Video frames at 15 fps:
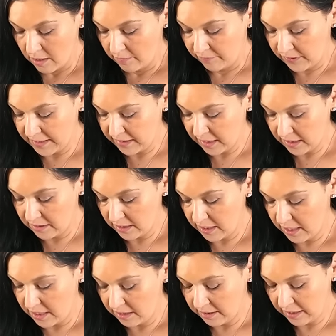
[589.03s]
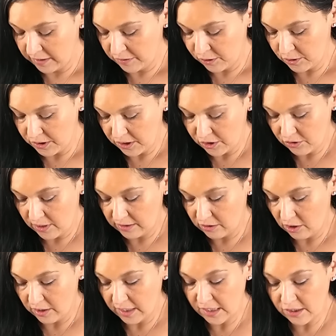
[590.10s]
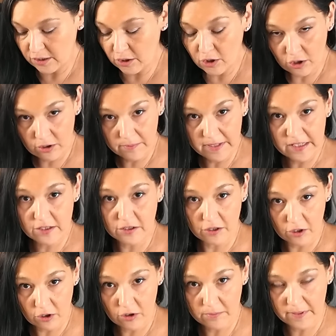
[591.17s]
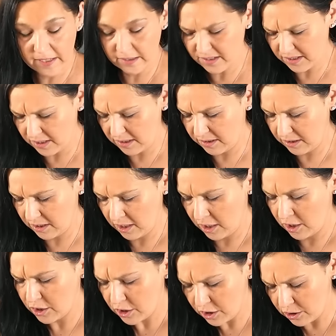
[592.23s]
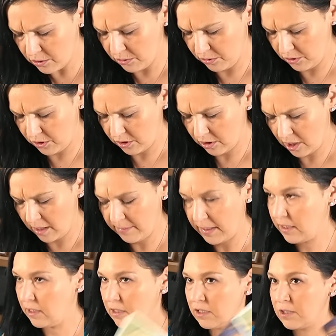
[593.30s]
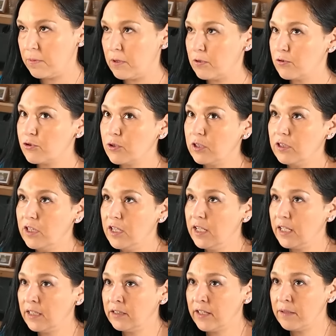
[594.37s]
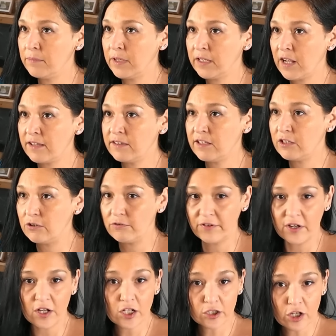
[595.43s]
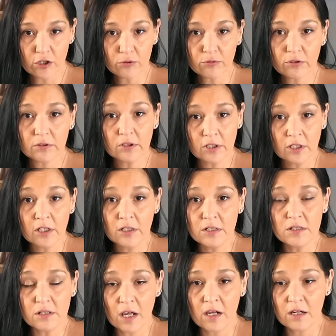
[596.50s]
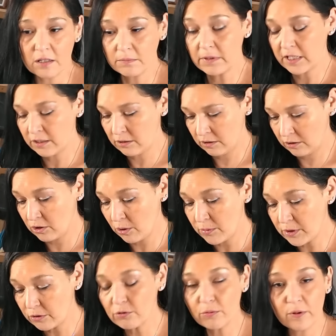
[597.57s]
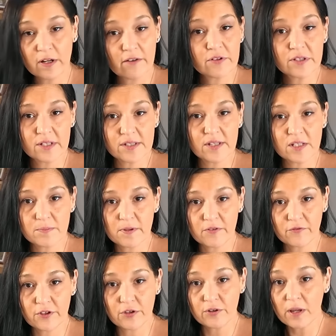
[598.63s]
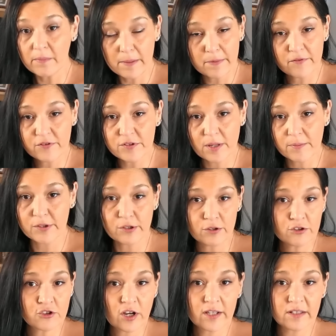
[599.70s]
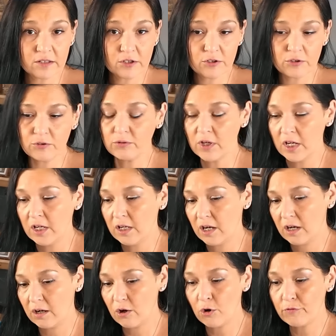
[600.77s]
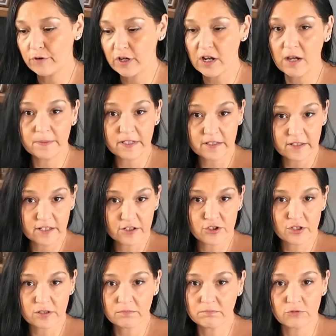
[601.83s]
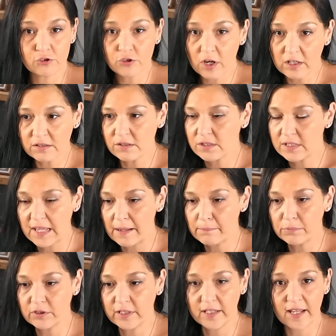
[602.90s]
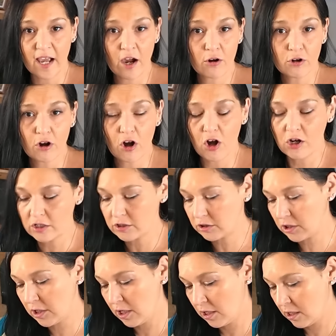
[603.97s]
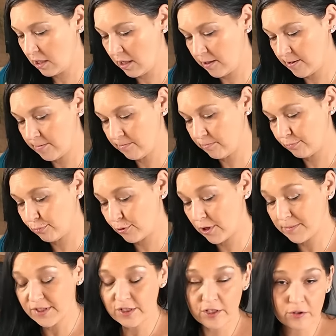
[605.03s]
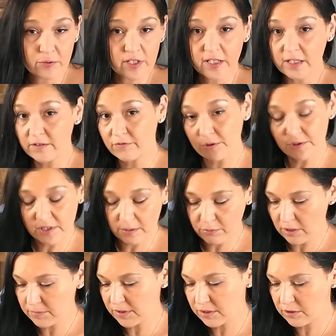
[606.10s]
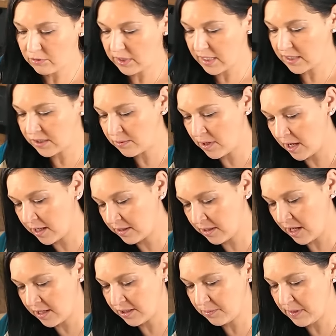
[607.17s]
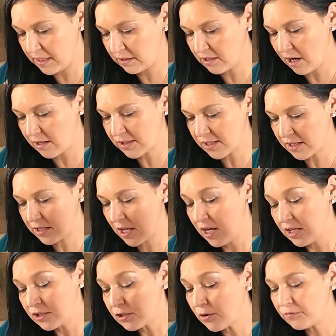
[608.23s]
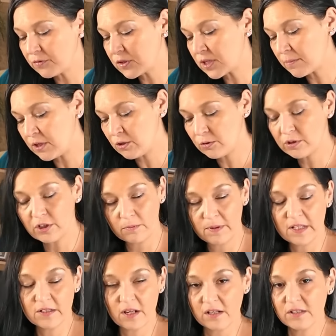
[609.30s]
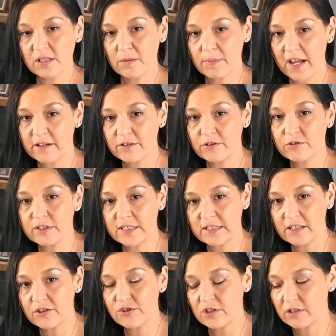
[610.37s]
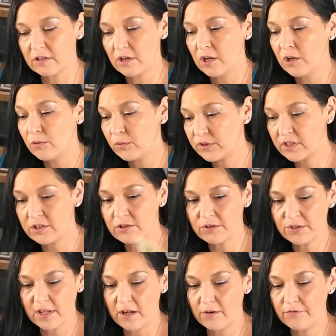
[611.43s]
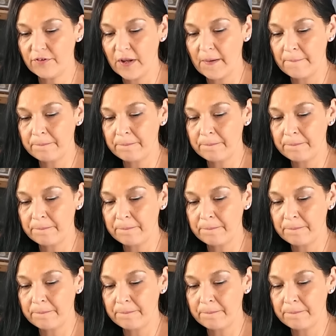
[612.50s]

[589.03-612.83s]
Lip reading: Flanking the Knight of Swords, the Strength card, is the Hermit to the Hermit. This is huge. I mean, spiritual enlightenment. I think you felt alone going through whatever this has been for you. Now, maybe for of you, you're trying to overcome an addiction, drugs, gambling, alcohol, promiscuity, if you see promiscuity as being toxic. So for some of you, it could be a toxic pattern or addiction within yourself.